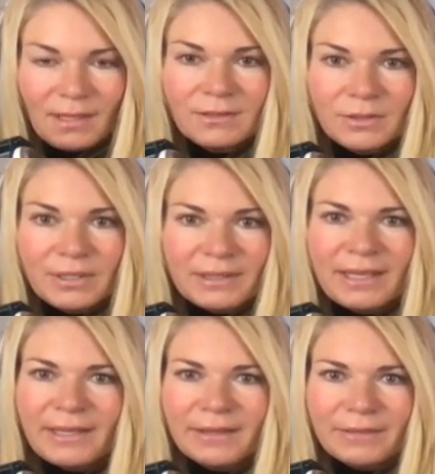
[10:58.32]
So get
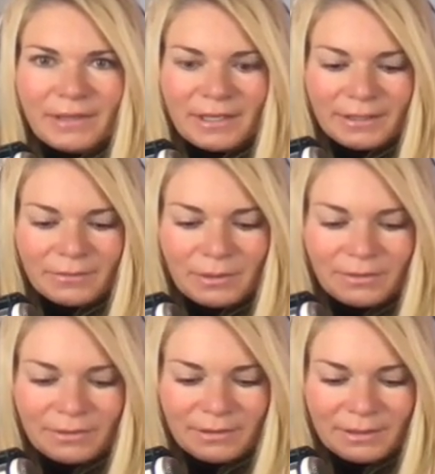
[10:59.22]
that narrative out of here,
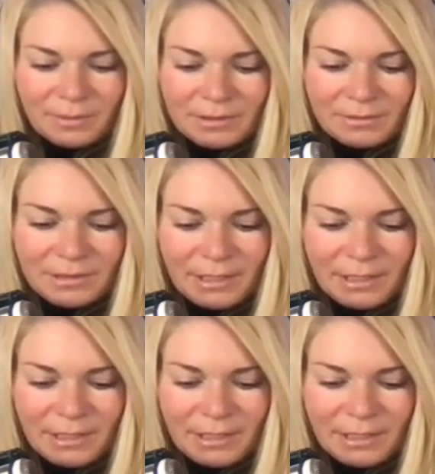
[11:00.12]
whatever this person was